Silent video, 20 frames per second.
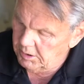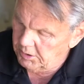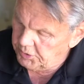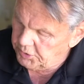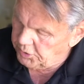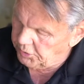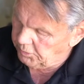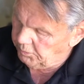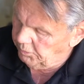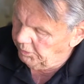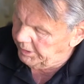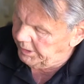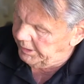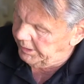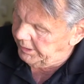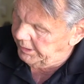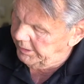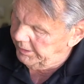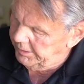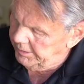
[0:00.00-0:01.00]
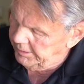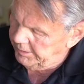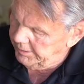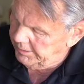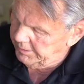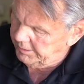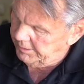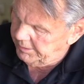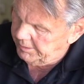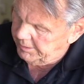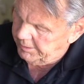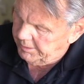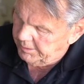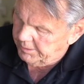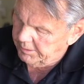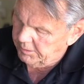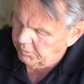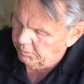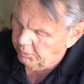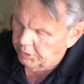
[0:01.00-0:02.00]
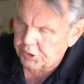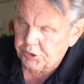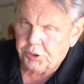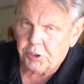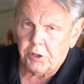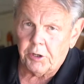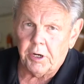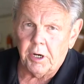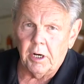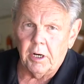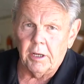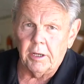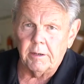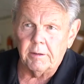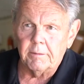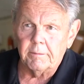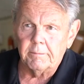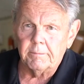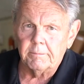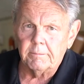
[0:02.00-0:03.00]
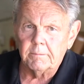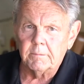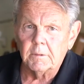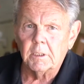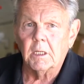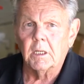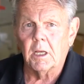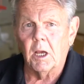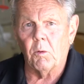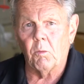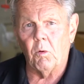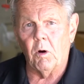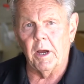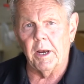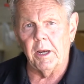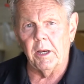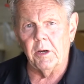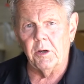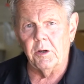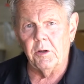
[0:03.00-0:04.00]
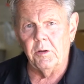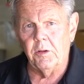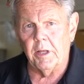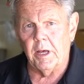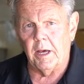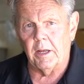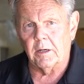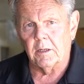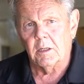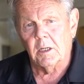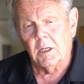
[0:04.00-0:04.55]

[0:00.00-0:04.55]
to read recirculate. And why do you do that?